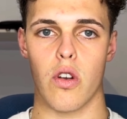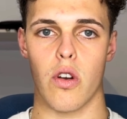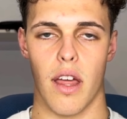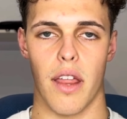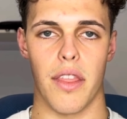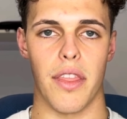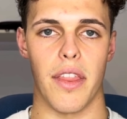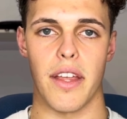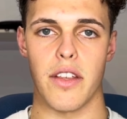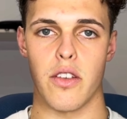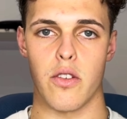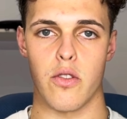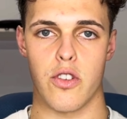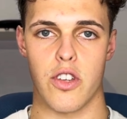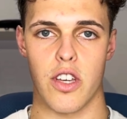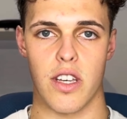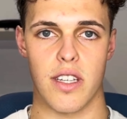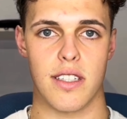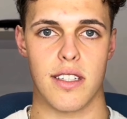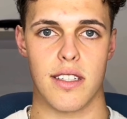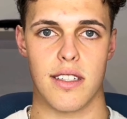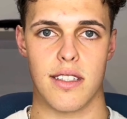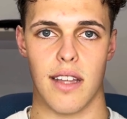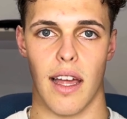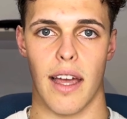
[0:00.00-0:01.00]
and then you
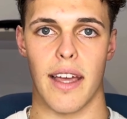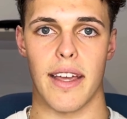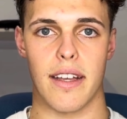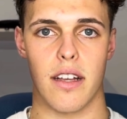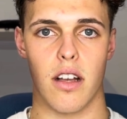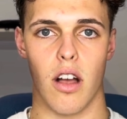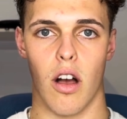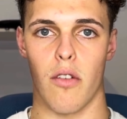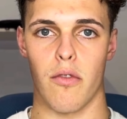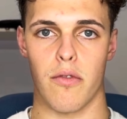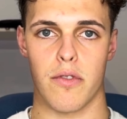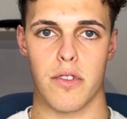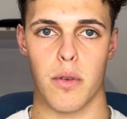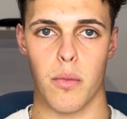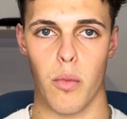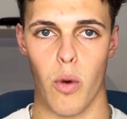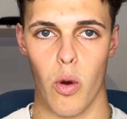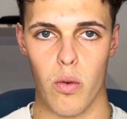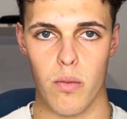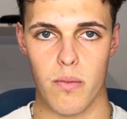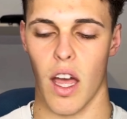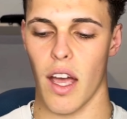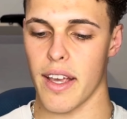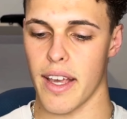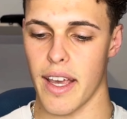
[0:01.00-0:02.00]
just stay
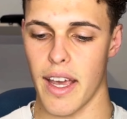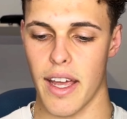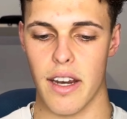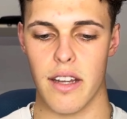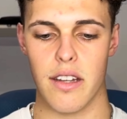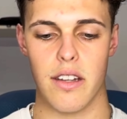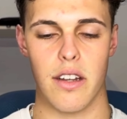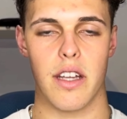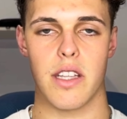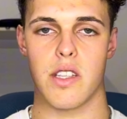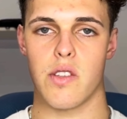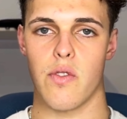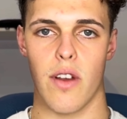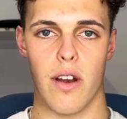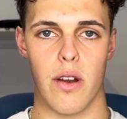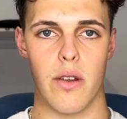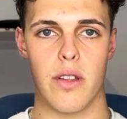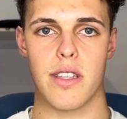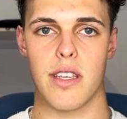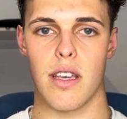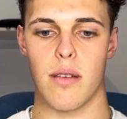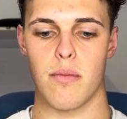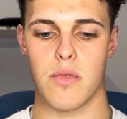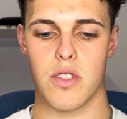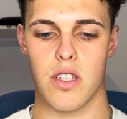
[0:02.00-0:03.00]
comfortable. I get it, it's very
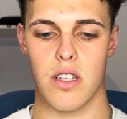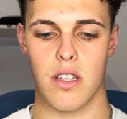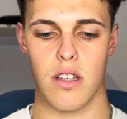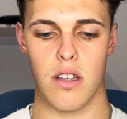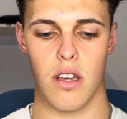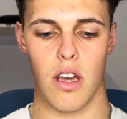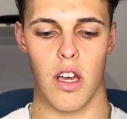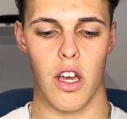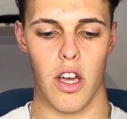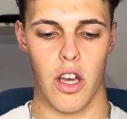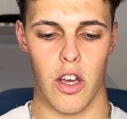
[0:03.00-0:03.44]
tempting.